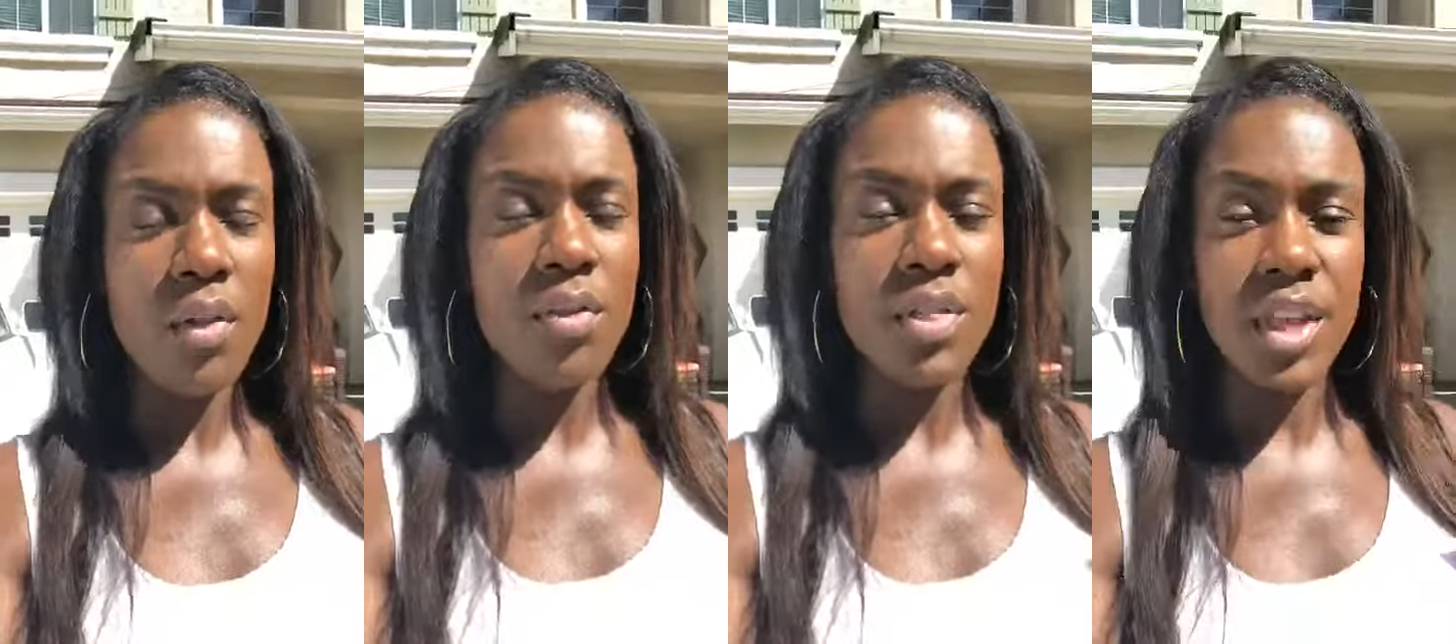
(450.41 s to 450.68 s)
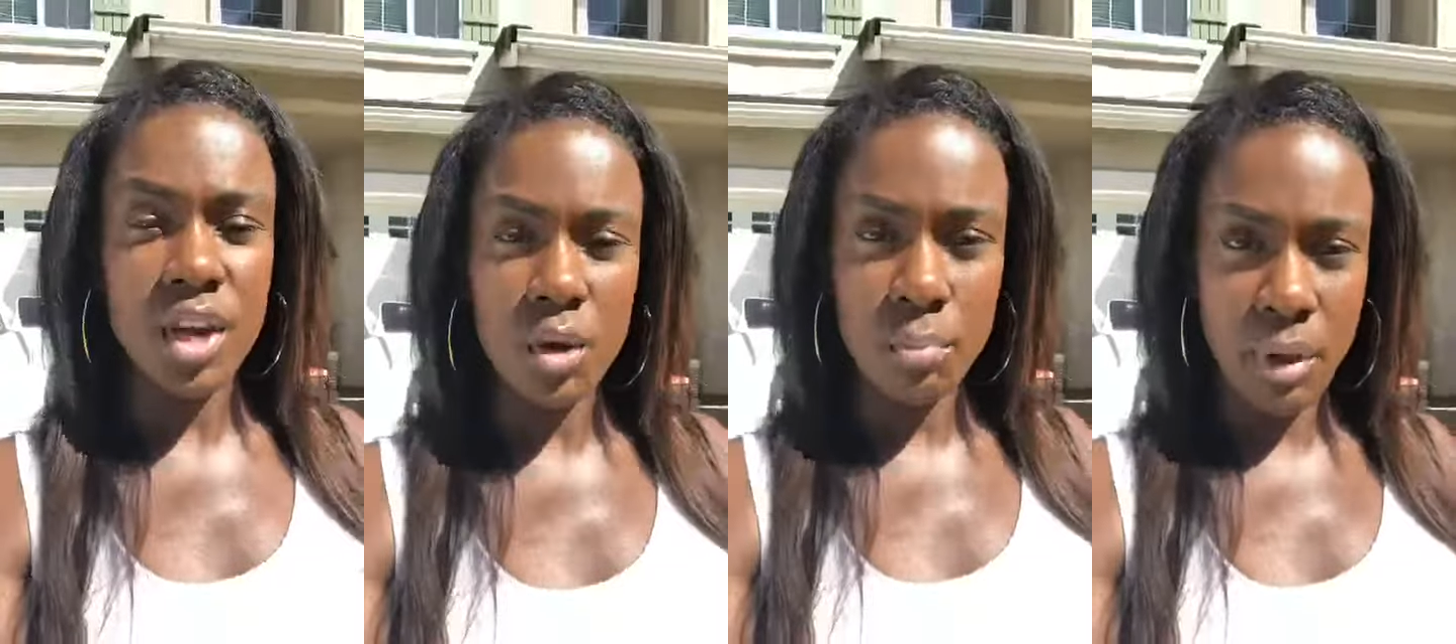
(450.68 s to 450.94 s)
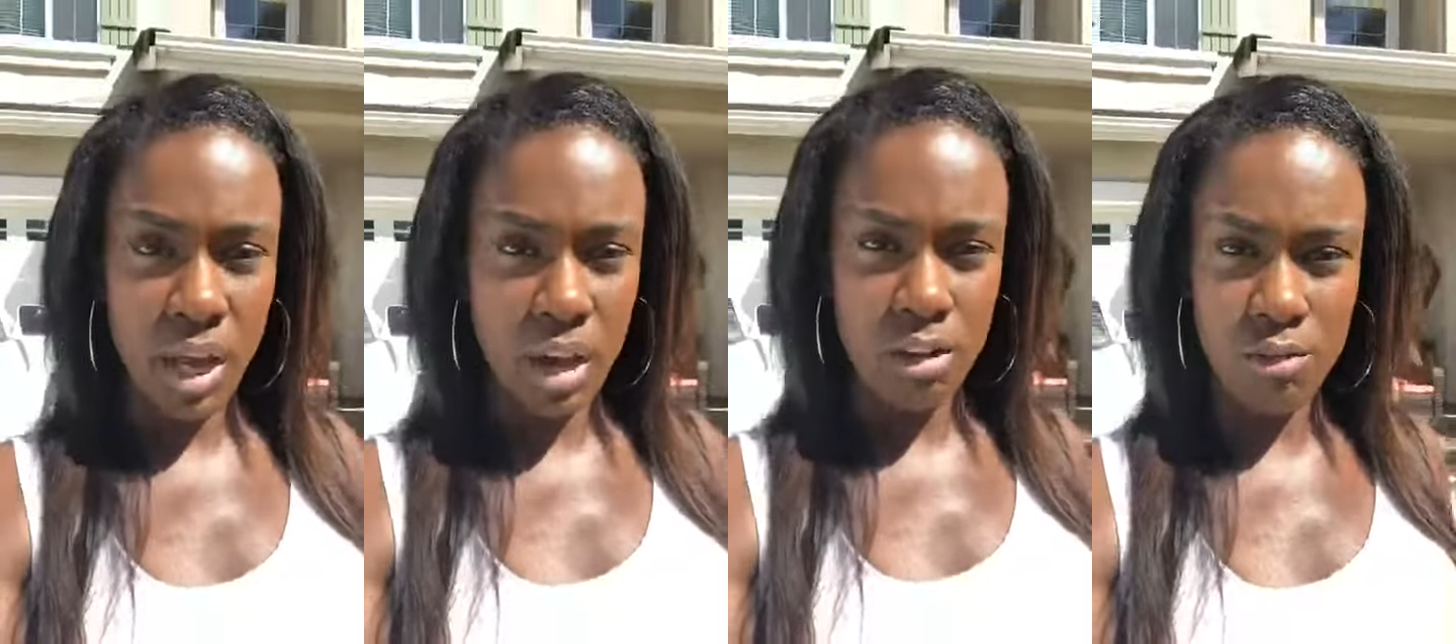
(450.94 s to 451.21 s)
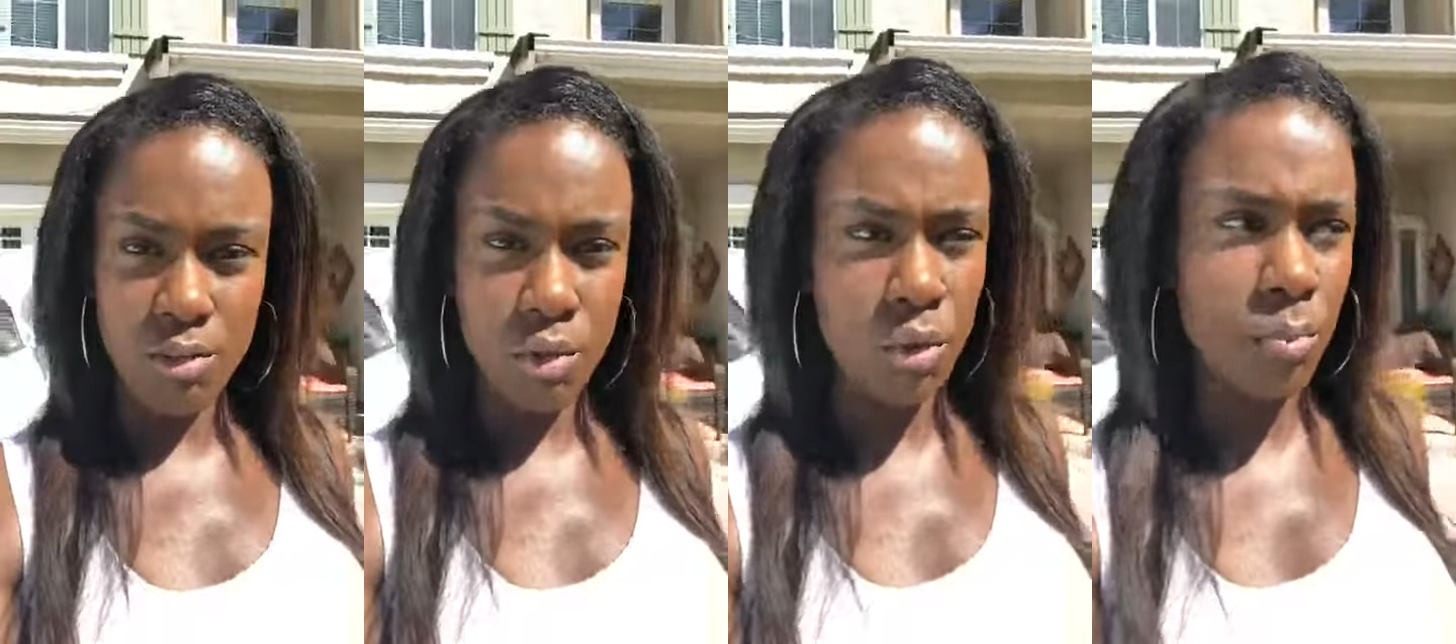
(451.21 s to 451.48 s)
they're paying
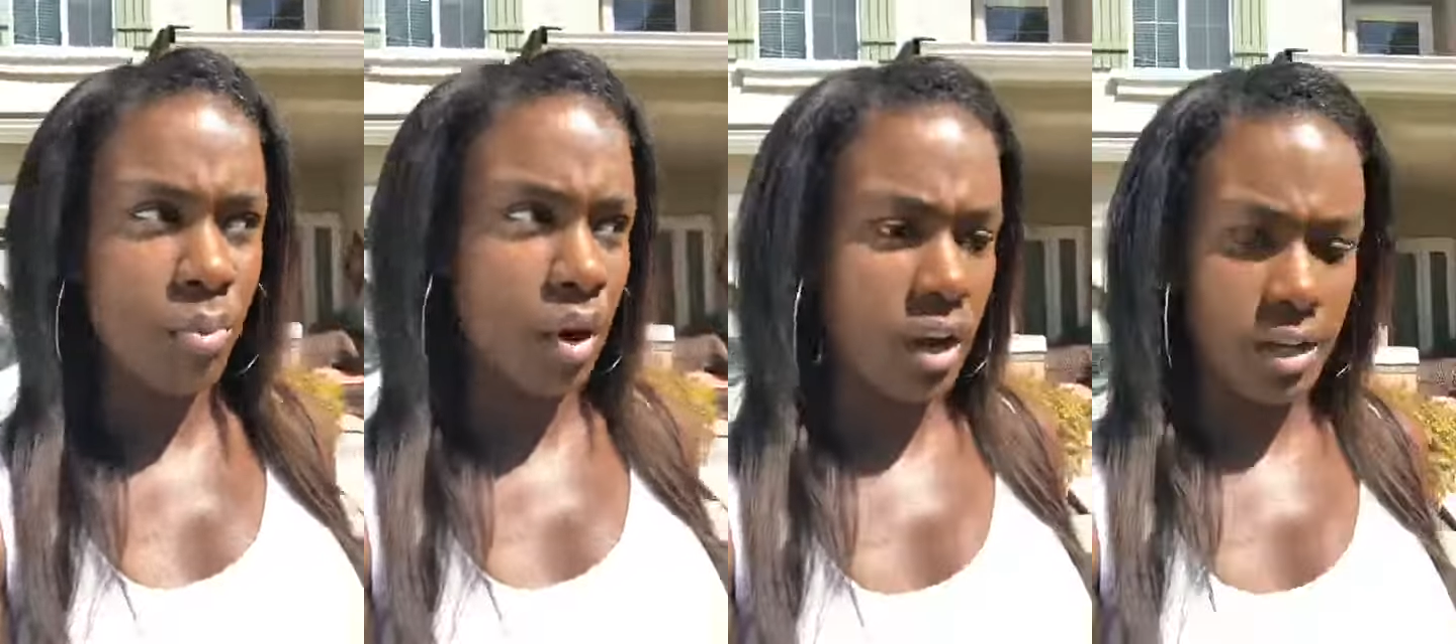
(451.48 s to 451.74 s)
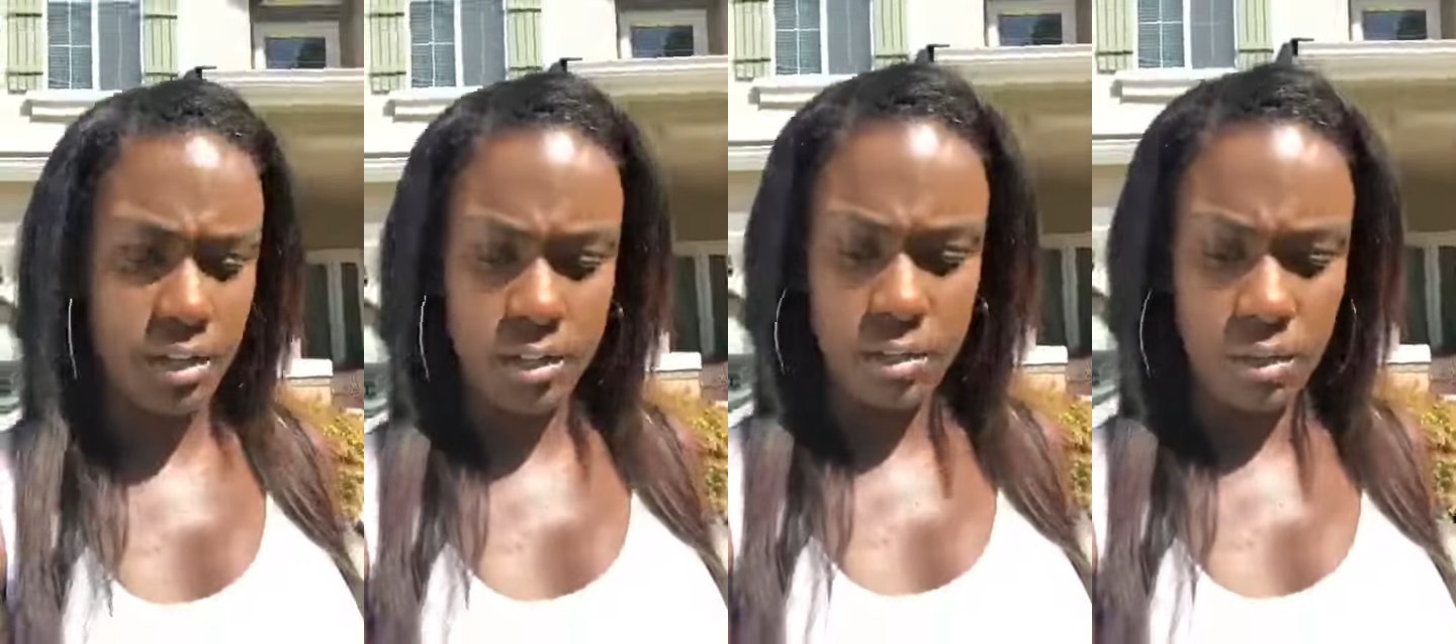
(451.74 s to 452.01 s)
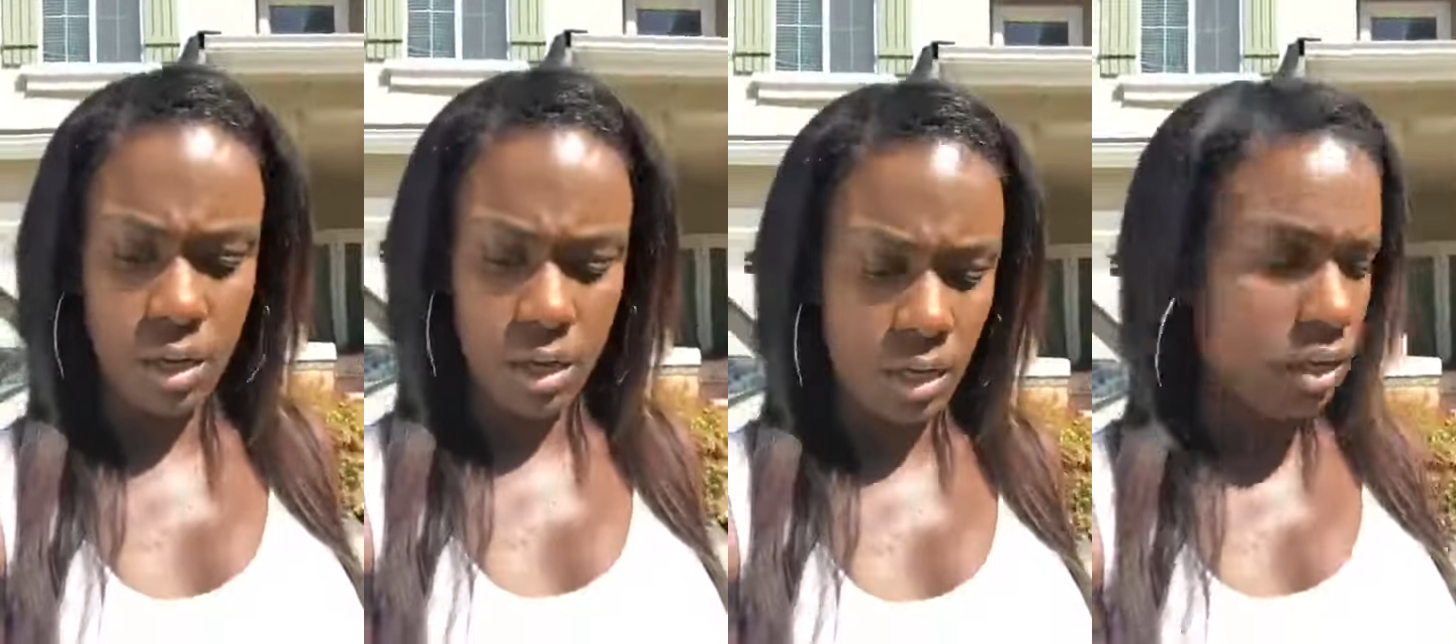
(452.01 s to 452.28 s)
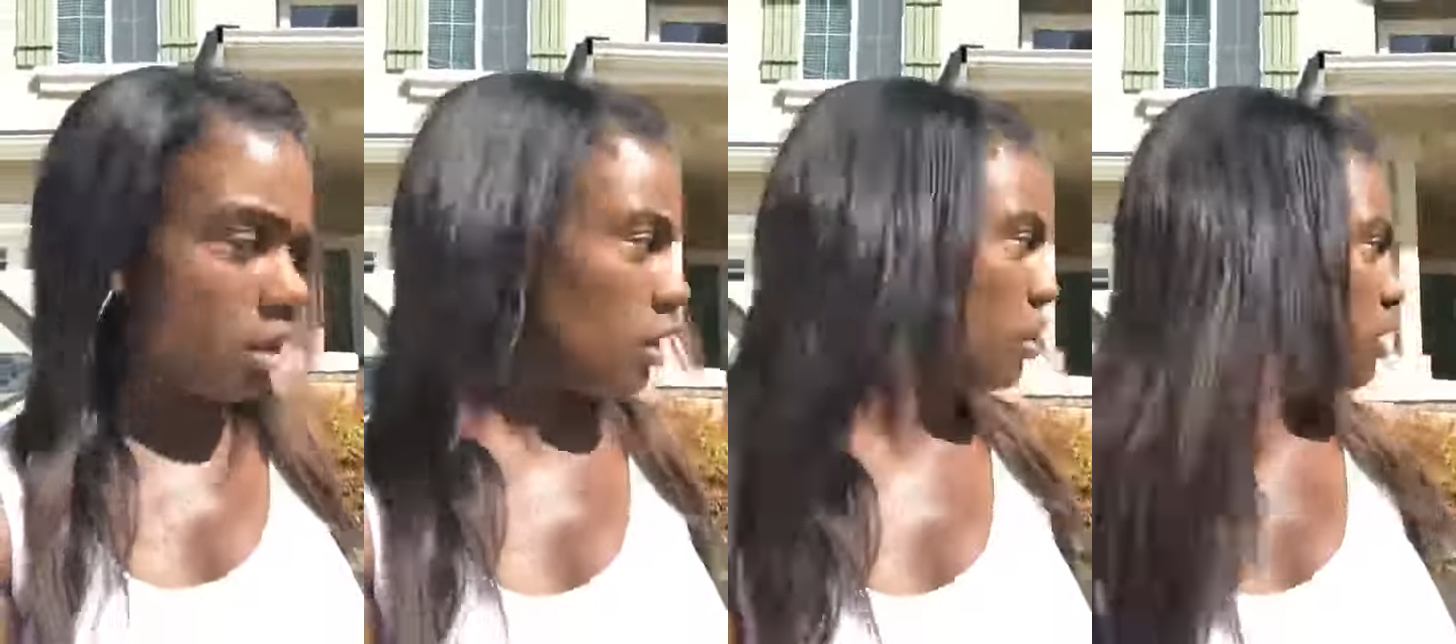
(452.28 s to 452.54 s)
full price, okay?